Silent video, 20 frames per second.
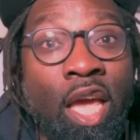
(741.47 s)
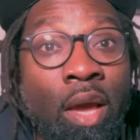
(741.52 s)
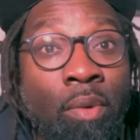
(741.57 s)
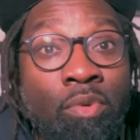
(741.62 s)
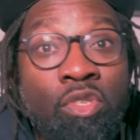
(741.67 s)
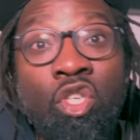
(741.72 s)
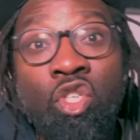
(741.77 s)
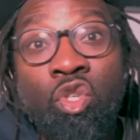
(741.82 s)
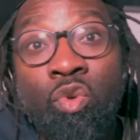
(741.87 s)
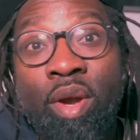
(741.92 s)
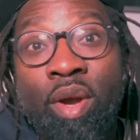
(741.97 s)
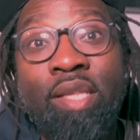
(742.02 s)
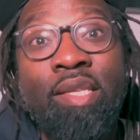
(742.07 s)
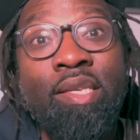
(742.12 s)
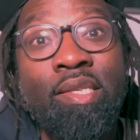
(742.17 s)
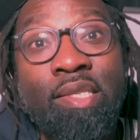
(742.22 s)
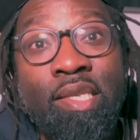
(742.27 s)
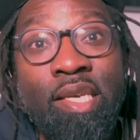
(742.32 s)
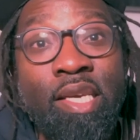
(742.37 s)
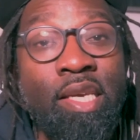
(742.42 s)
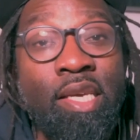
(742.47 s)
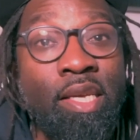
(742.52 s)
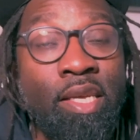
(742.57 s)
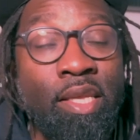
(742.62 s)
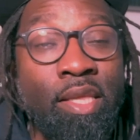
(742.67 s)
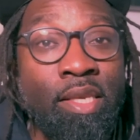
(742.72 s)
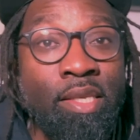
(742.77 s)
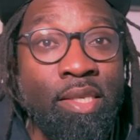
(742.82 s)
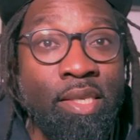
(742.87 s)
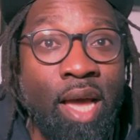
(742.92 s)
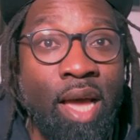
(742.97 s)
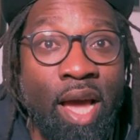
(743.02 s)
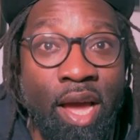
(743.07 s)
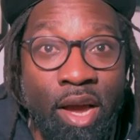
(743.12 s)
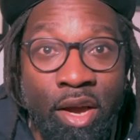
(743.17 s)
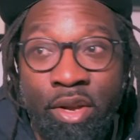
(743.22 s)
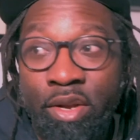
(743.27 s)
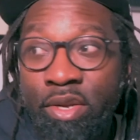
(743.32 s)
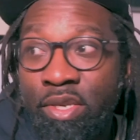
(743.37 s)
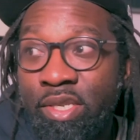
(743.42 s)
It was just great to see this guy
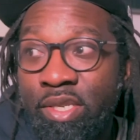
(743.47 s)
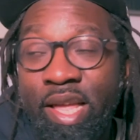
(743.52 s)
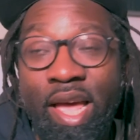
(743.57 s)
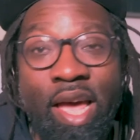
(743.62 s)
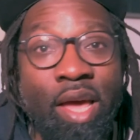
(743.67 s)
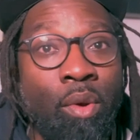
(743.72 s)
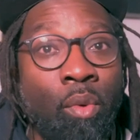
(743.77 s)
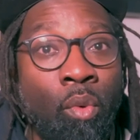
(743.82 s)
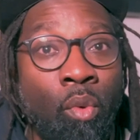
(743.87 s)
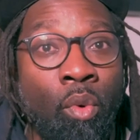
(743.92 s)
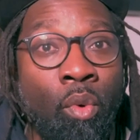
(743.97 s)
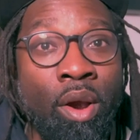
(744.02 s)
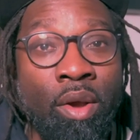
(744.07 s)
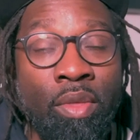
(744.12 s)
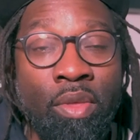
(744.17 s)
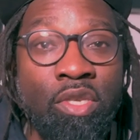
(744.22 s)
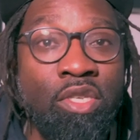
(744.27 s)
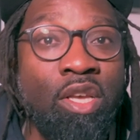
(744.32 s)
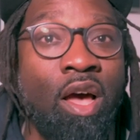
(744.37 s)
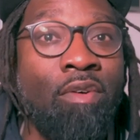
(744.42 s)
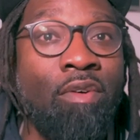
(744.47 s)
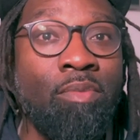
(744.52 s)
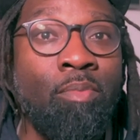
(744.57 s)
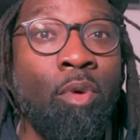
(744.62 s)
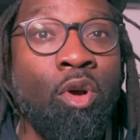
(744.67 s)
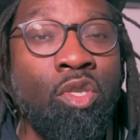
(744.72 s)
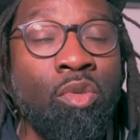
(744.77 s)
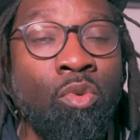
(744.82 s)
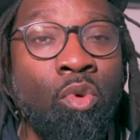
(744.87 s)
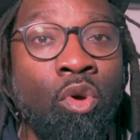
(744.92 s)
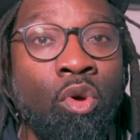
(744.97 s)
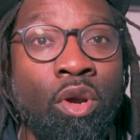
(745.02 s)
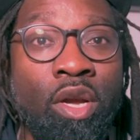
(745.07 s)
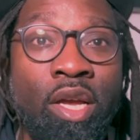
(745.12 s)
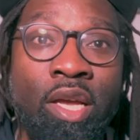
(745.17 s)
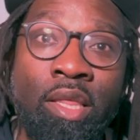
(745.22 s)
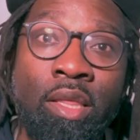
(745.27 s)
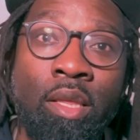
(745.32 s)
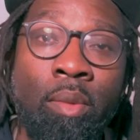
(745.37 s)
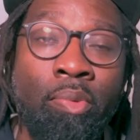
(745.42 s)
understand where the soft spots were
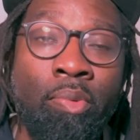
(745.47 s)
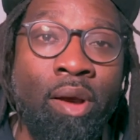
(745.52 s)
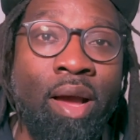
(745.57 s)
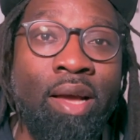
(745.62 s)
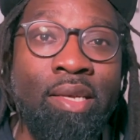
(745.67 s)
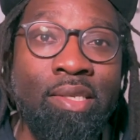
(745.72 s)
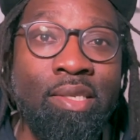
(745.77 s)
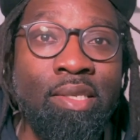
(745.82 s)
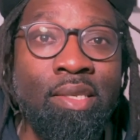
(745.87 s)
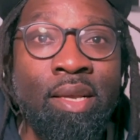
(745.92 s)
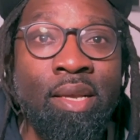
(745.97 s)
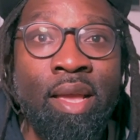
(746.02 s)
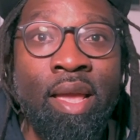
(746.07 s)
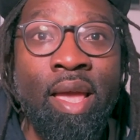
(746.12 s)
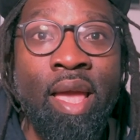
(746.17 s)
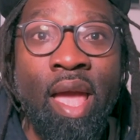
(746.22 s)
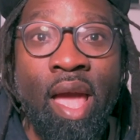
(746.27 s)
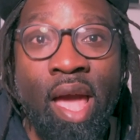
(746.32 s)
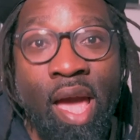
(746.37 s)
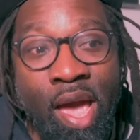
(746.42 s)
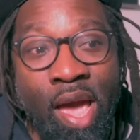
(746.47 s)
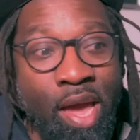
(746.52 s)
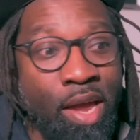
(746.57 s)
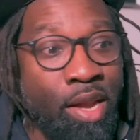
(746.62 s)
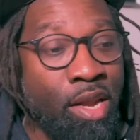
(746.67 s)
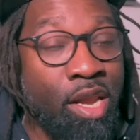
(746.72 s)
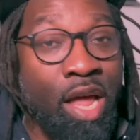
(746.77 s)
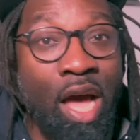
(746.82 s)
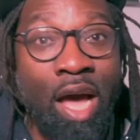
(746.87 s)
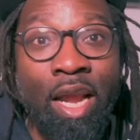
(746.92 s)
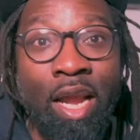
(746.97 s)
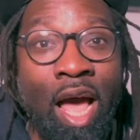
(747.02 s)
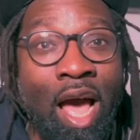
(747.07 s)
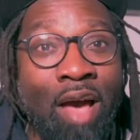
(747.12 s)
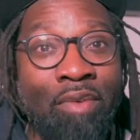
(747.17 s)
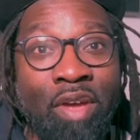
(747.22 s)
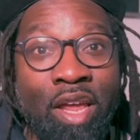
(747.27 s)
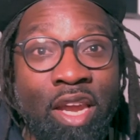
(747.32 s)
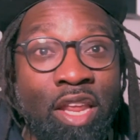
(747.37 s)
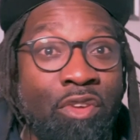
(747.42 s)
in the press and not
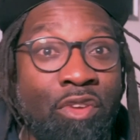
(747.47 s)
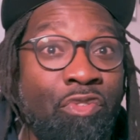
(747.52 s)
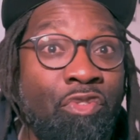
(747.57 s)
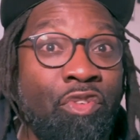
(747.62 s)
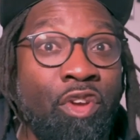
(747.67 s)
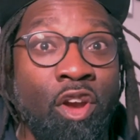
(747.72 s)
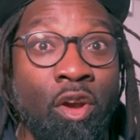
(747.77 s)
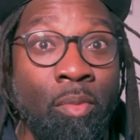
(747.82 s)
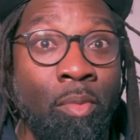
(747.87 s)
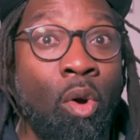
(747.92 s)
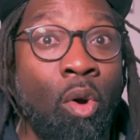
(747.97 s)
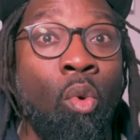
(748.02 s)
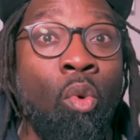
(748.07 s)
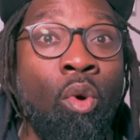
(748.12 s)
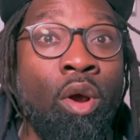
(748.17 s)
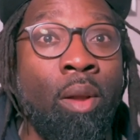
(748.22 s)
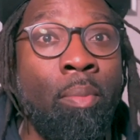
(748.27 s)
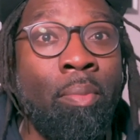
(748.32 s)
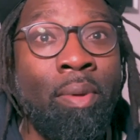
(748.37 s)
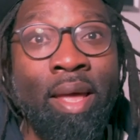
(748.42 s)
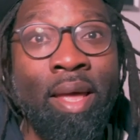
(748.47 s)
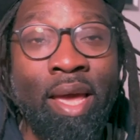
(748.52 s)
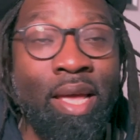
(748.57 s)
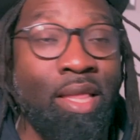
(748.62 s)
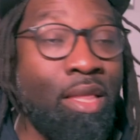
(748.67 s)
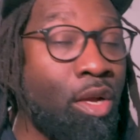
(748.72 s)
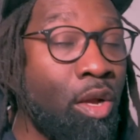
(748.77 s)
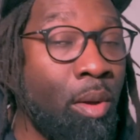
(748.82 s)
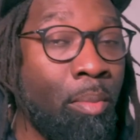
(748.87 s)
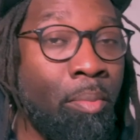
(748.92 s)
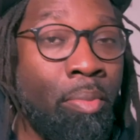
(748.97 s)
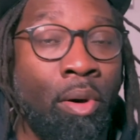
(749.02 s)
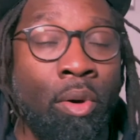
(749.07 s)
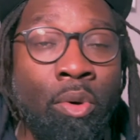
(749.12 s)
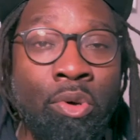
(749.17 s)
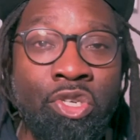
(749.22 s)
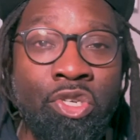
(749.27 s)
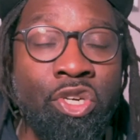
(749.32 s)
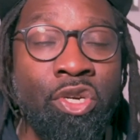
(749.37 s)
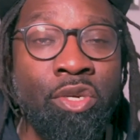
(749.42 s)
have any fear about where to play it. The
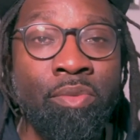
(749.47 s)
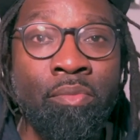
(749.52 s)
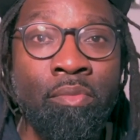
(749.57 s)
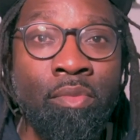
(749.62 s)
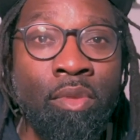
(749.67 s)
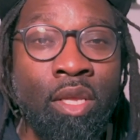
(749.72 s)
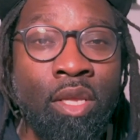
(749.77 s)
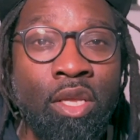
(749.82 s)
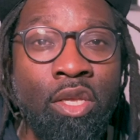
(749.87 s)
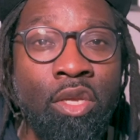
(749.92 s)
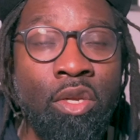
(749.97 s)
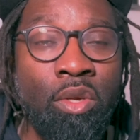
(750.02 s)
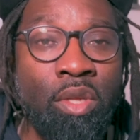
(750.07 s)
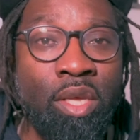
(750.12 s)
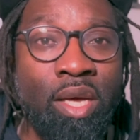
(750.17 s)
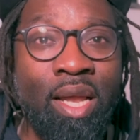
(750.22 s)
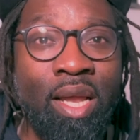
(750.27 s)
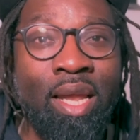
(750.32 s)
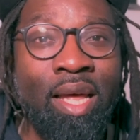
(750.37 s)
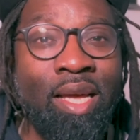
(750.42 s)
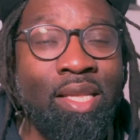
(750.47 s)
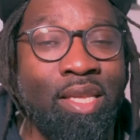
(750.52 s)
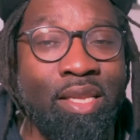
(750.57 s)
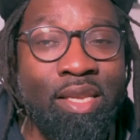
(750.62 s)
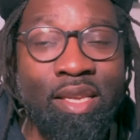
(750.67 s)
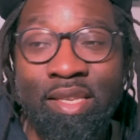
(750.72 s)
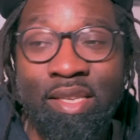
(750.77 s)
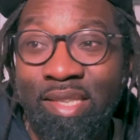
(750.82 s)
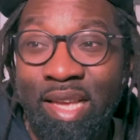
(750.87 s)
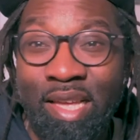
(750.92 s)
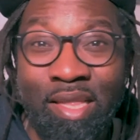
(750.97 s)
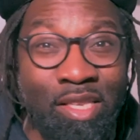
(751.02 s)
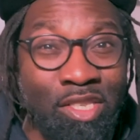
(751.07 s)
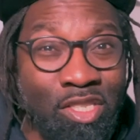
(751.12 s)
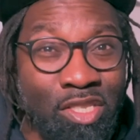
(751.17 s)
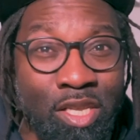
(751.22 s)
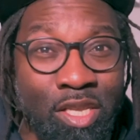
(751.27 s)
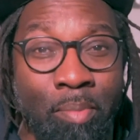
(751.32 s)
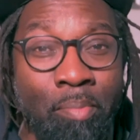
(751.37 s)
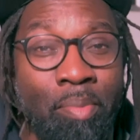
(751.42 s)
composure, you know, the collectedness, and
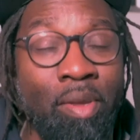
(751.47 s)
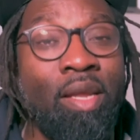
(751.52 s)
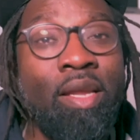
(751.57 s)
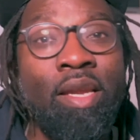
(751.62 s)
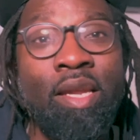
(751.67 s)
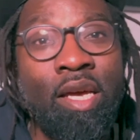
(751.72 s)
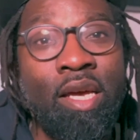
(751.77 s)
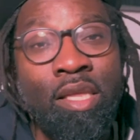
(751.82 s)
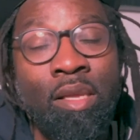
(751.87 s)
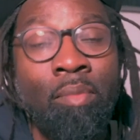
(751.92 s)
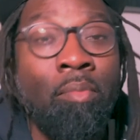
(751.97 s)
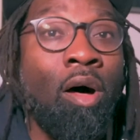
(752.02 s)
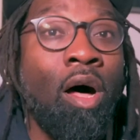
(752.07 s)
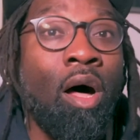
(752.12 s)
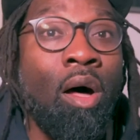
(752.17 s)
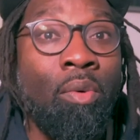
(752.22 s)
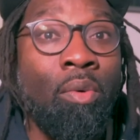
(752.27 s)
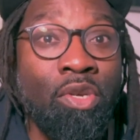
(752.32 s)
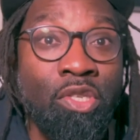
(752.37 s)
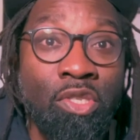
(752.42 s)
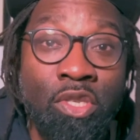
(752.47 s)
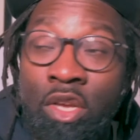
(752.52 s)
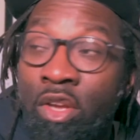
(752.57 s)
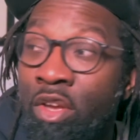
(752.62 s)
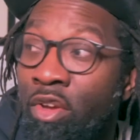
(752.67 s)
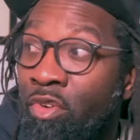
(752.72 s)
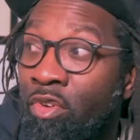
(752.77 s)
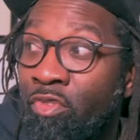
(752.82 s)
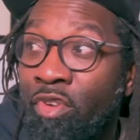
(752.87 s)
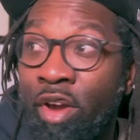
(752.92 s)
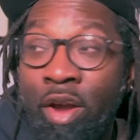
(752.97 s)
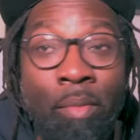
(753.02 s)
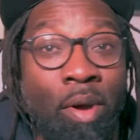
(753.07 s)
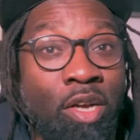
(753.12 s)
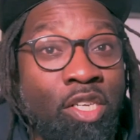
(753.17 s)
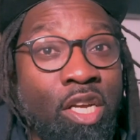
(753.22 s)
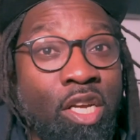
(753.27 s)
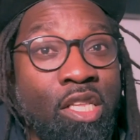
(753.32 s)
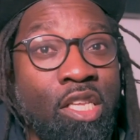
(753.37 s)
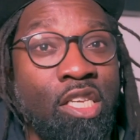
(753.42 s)
just the ability on the ball was very
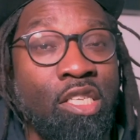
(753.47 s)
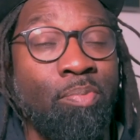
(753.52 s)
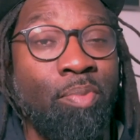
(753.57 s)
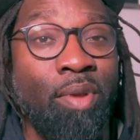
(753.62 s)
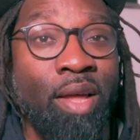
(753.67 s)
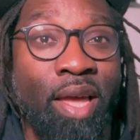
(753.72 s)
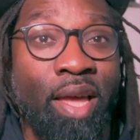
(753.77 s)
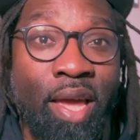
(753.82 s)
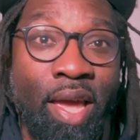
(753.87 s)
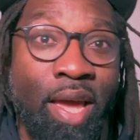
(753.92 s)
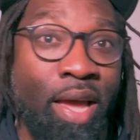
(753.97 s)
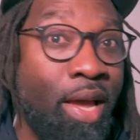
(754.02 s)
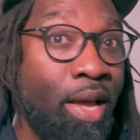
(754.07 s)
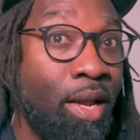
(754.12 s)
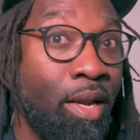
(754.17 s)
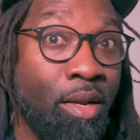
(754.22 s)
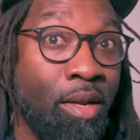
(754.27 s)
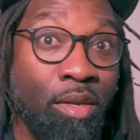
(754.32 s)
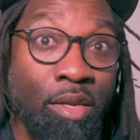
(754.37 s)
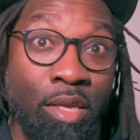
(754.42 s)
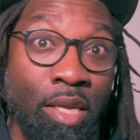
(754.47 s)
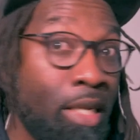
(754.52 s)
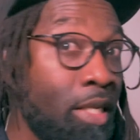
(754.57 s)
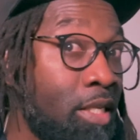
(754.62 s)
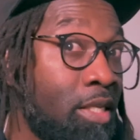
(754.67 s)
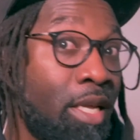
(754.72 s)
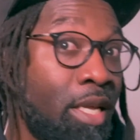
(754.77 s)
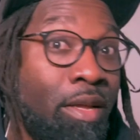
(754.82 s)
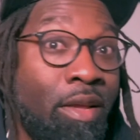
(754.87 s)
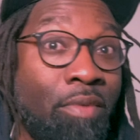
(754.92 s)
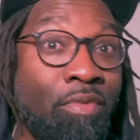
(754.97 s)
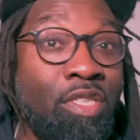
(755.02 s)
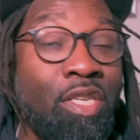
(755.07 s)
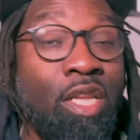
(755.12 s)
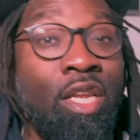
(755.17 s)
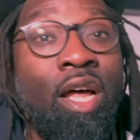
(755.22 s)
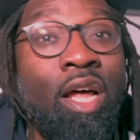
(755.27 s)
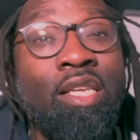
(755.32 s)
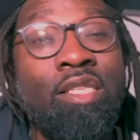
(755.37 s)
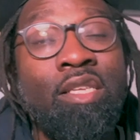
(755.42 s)
much on display, and it's going to give us a
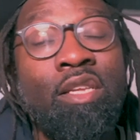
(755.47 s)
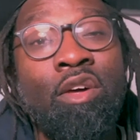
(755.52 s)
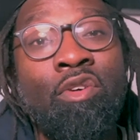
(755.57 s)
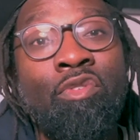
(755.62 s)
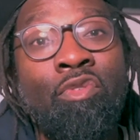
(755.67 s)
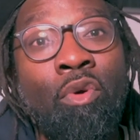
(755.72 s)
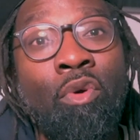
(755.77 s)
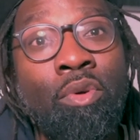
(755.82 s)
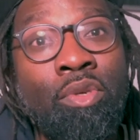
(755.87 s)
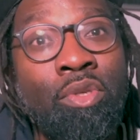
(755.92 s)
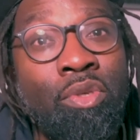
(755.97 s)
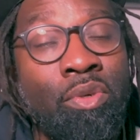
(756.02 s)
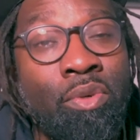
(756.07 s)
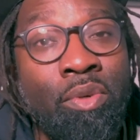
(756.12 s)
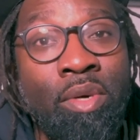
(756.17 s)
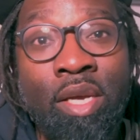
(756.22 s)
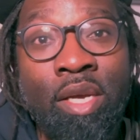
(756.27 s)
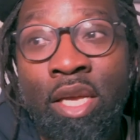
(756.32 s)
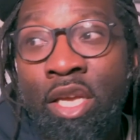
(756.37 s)
lot to look forward to.